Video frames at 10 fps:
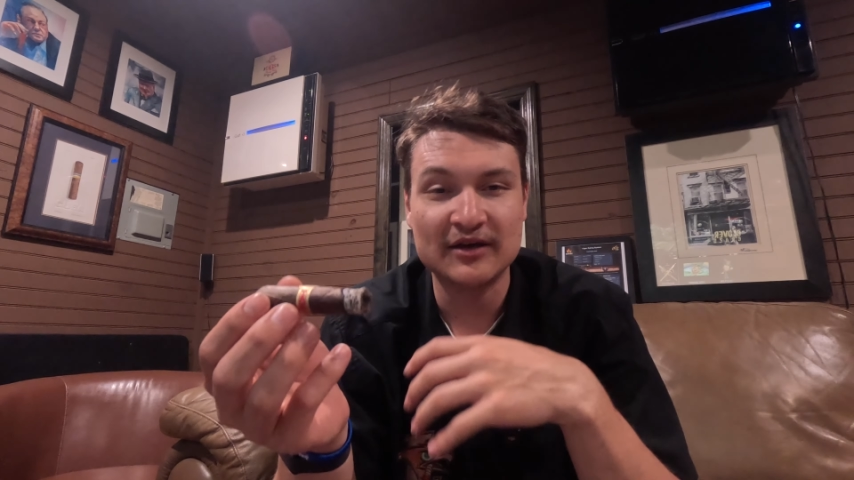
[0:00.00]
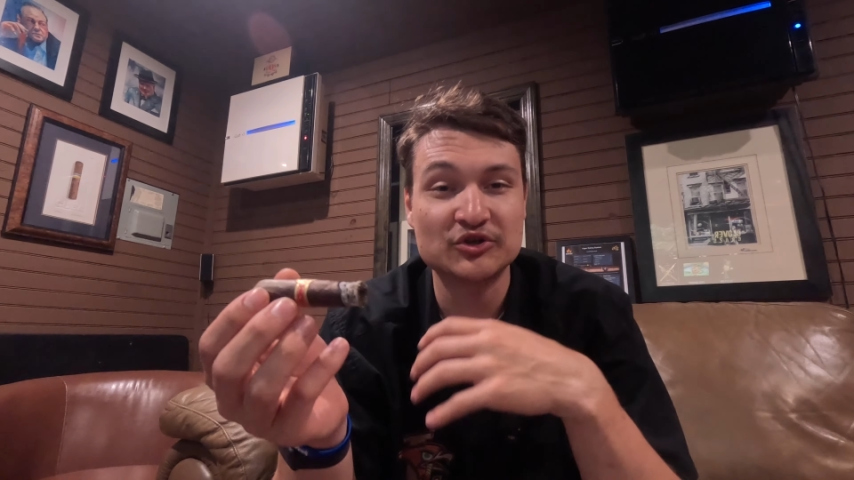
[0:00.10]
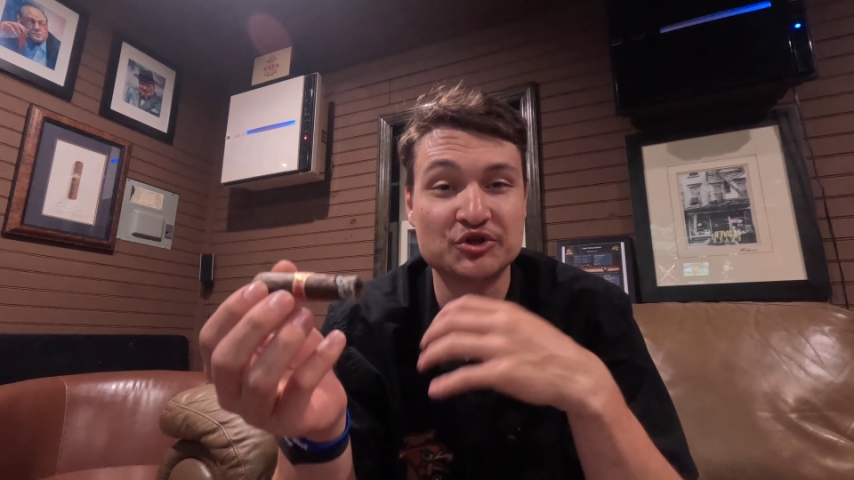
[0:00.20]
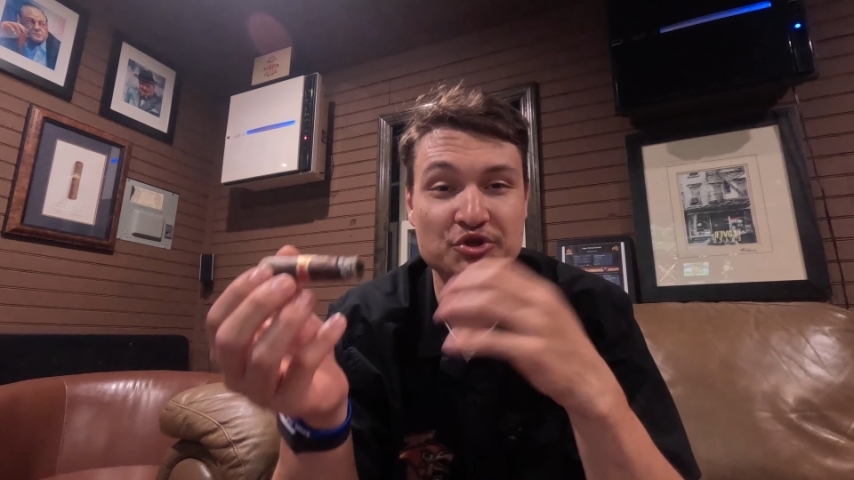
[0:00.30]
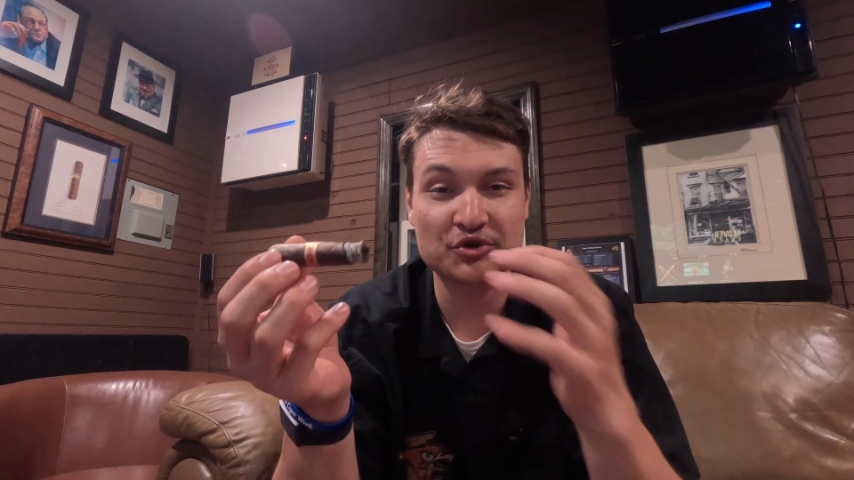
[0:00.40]

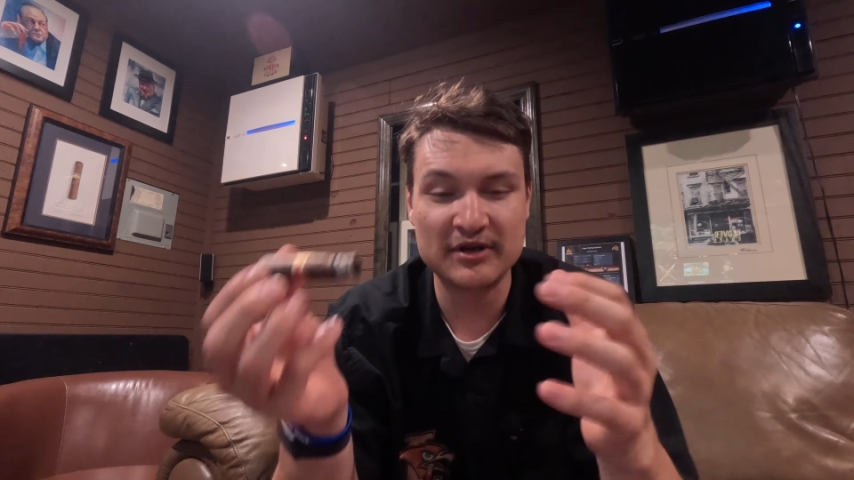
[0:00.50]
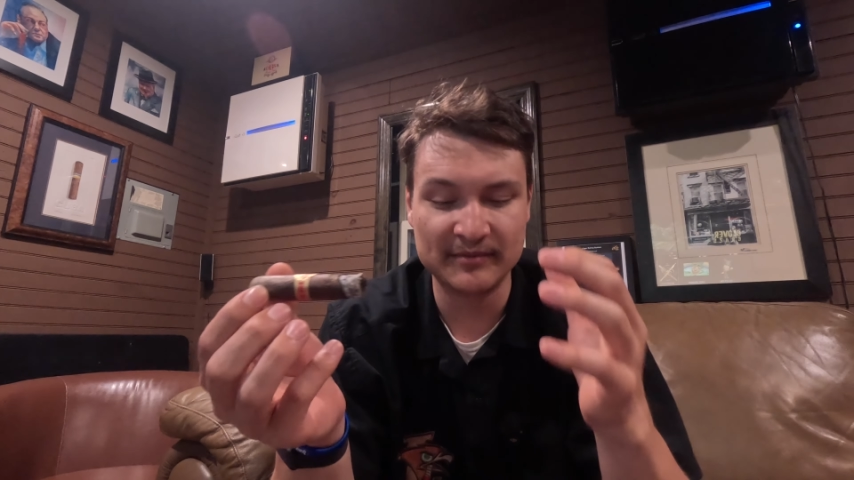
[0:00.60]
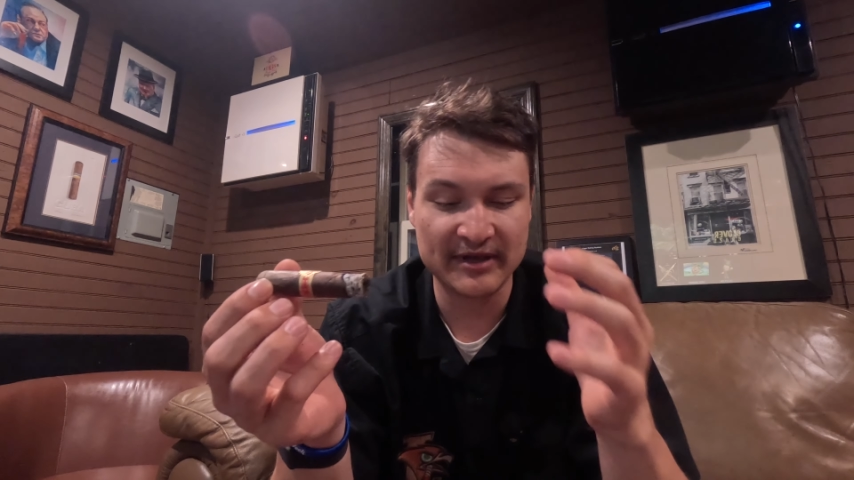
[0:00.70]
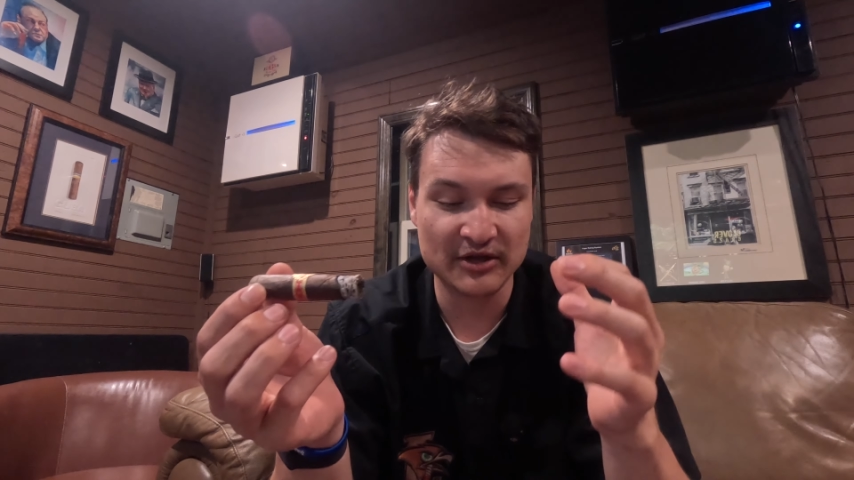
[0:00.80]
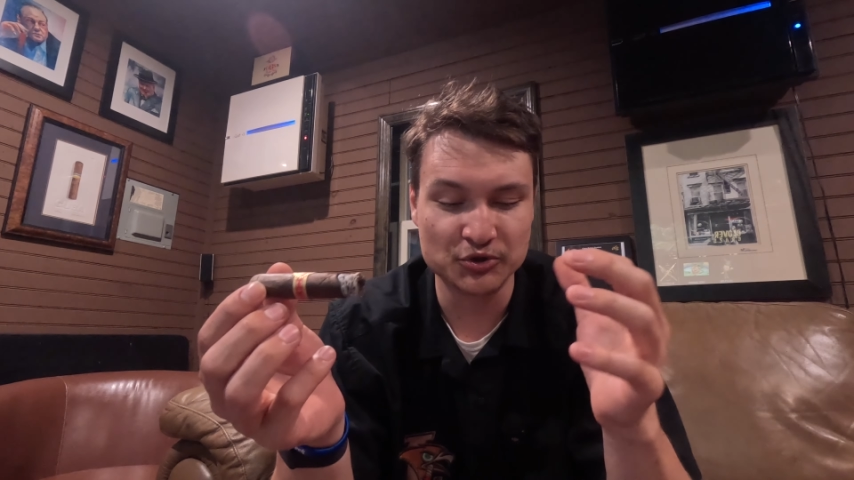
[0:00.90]

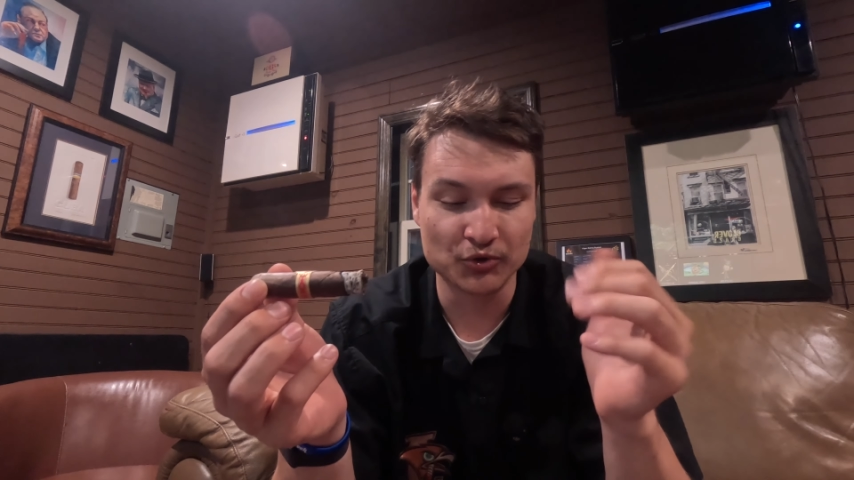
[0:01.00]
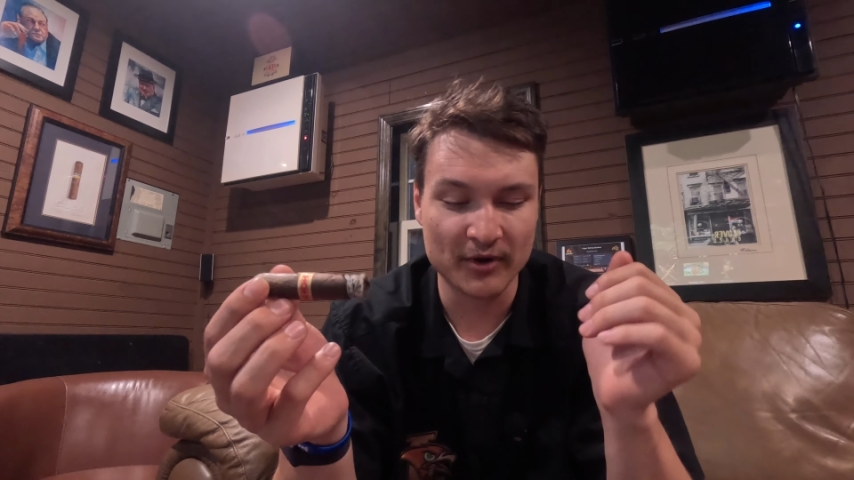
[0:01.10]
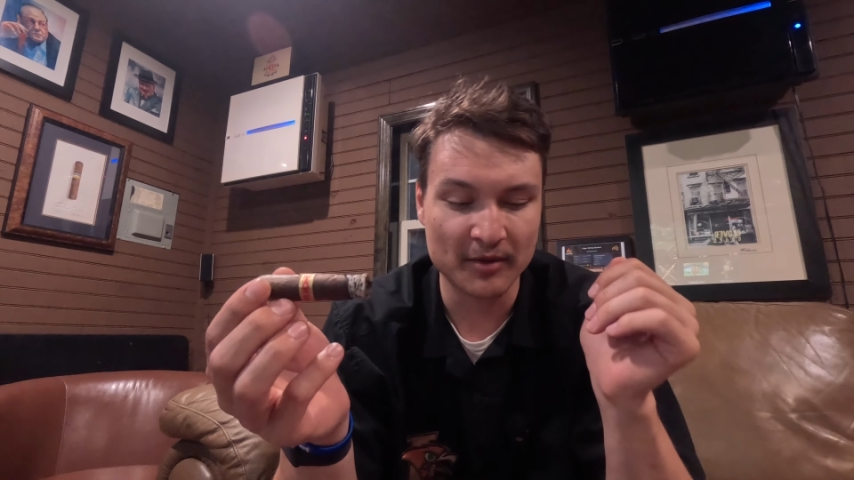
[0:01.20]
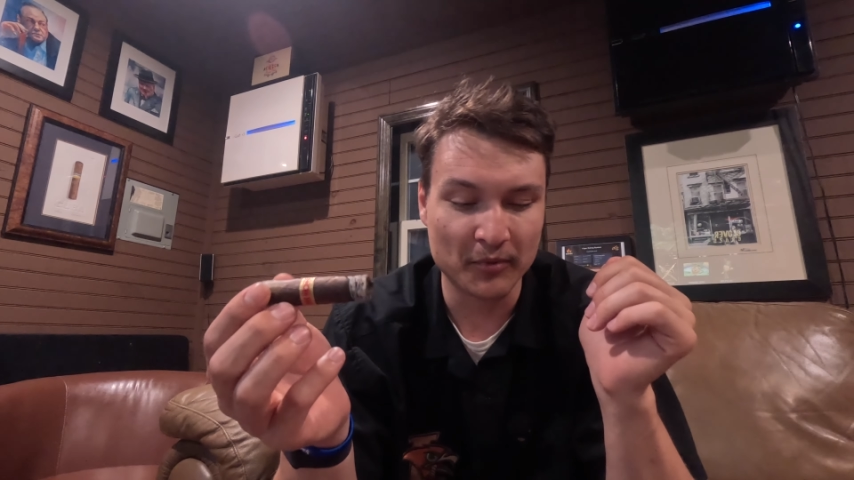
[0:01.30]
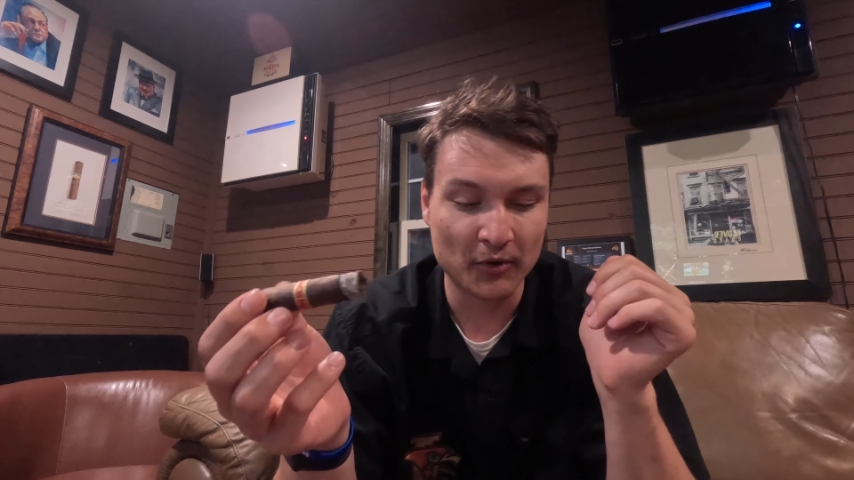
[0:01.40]
Extremely
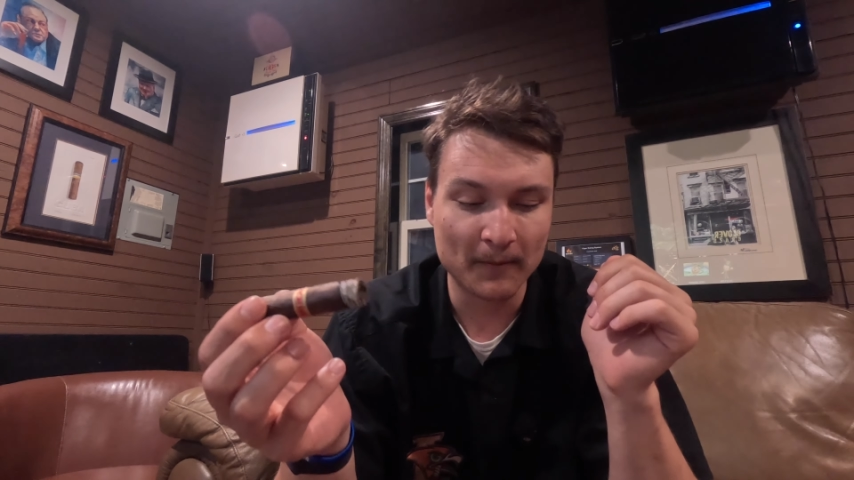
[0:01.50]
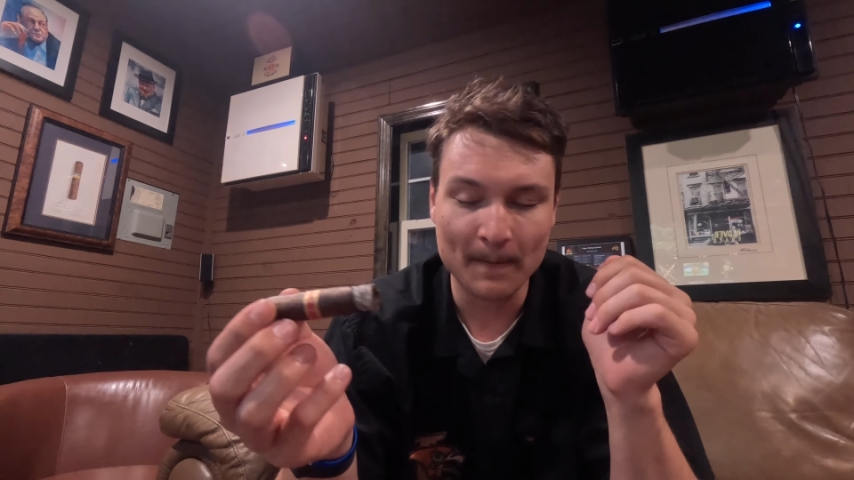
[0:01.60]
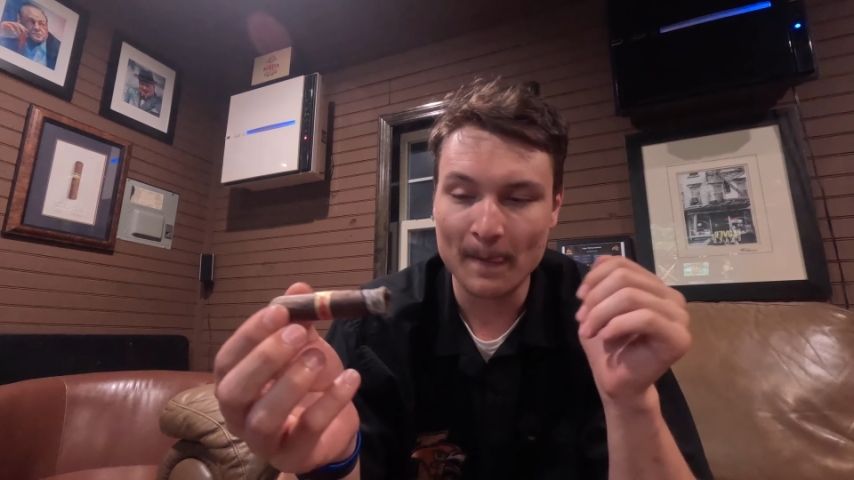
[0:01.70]
enjoyable.